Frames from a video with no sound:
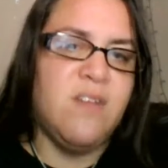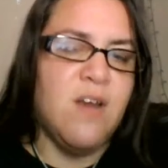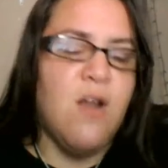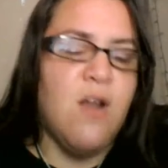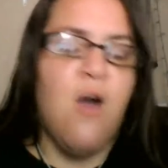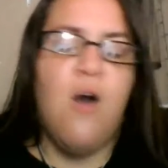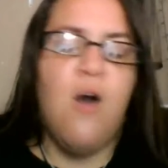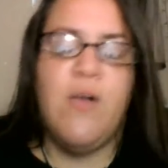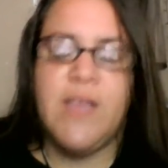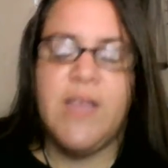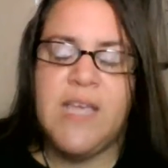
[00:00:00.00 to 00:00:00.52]
at
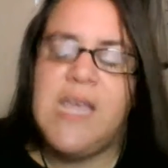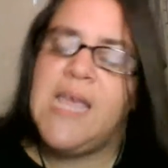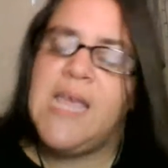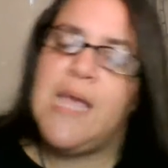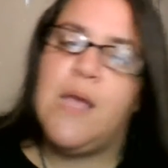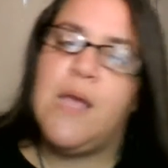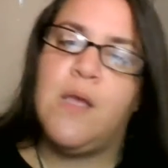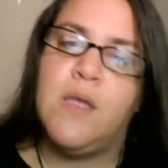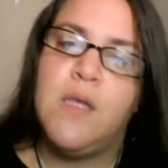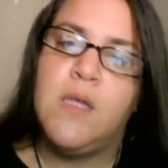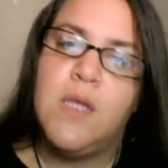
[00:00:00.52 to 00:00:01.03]
all, and
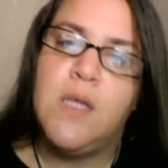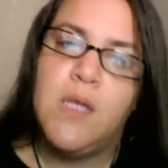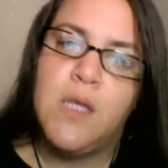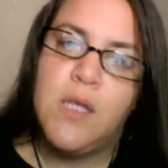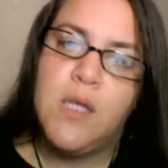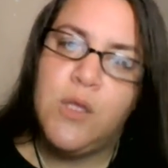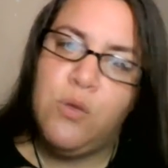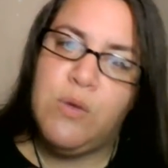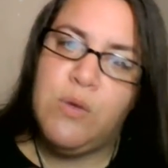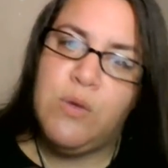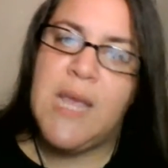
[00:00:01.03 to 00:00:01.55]

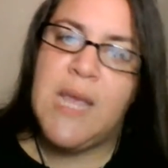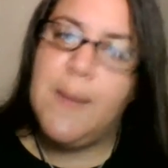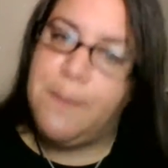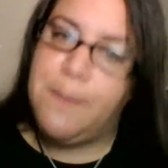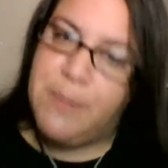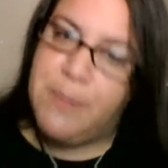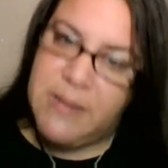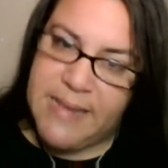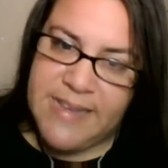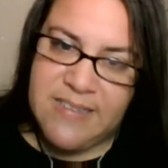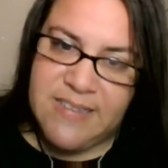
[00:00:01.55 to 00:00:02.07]
you can't
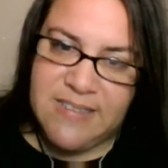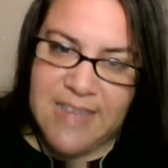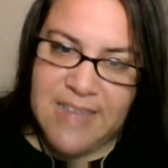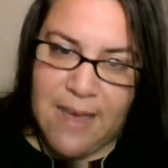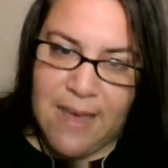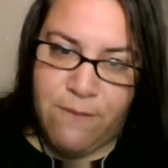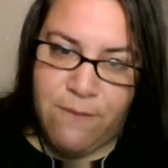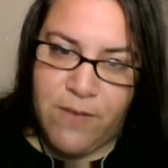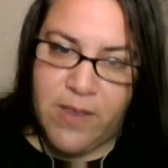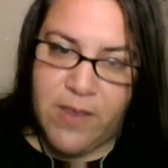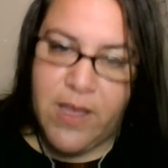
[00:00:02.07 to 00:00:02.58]
place that
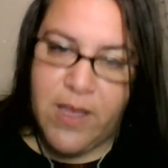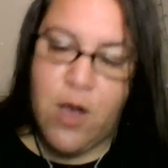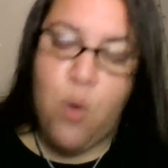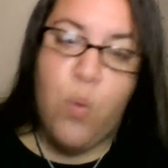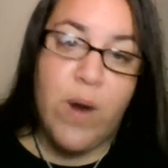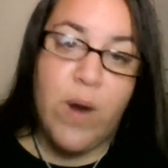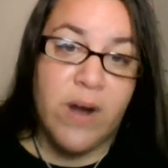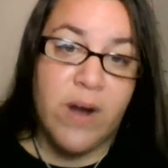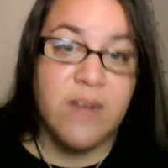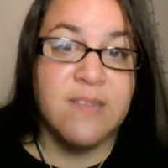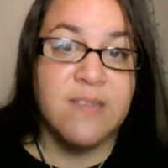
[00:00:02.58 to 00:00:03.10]
feeling or
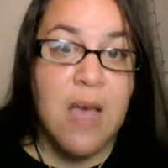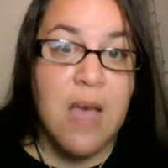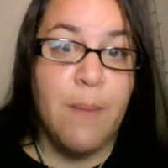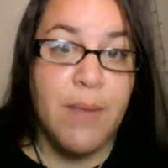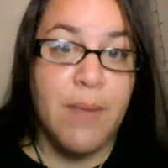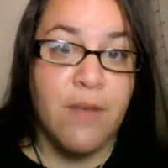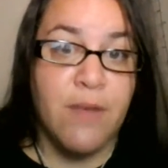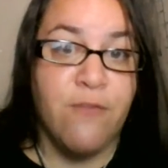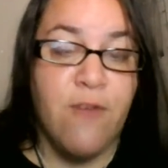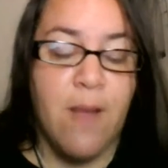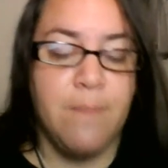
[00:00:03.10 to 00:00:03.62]
where it's
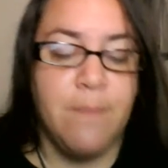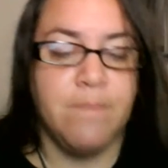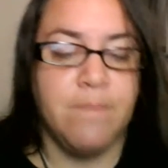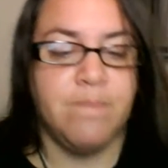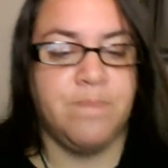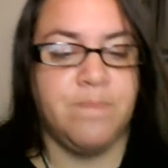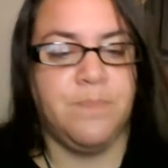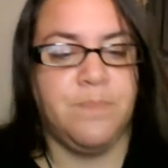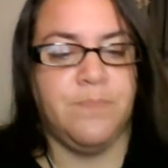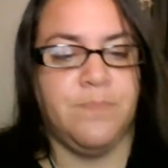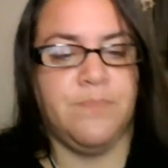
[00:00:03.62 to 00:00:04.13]
coming from.
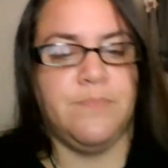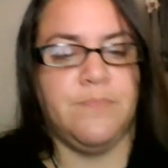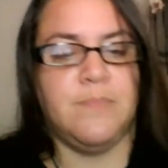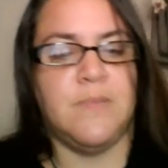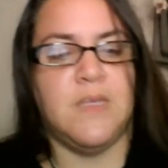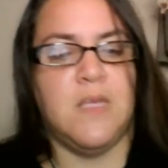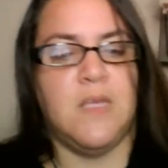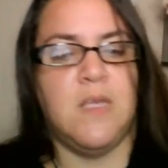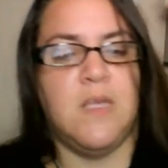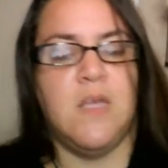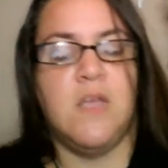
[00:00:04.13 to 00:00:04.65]

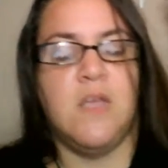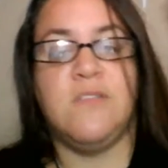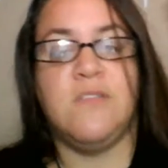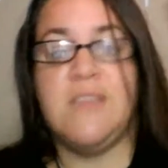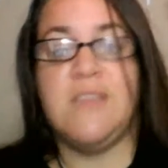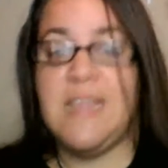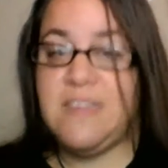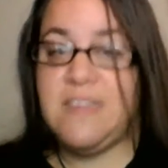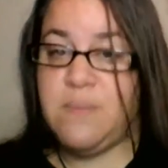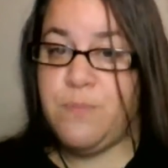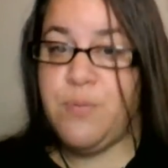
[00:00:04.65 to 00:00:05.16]
So
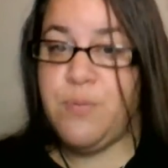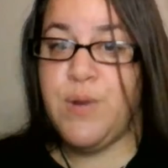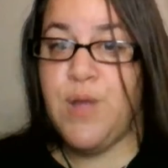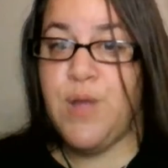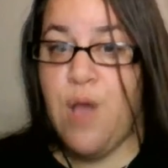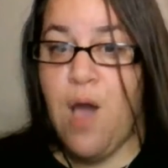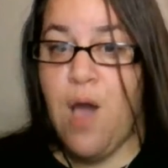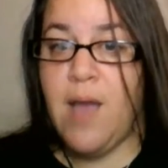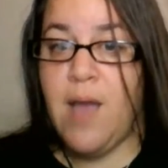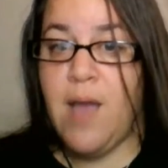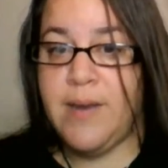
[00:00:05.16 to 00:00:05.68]
that's
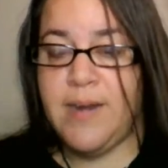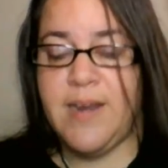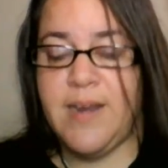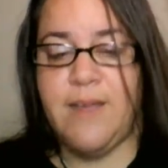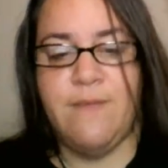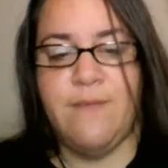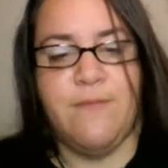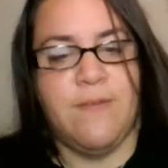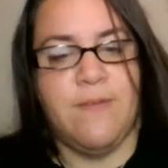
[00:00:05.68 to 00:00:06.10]
precognitive.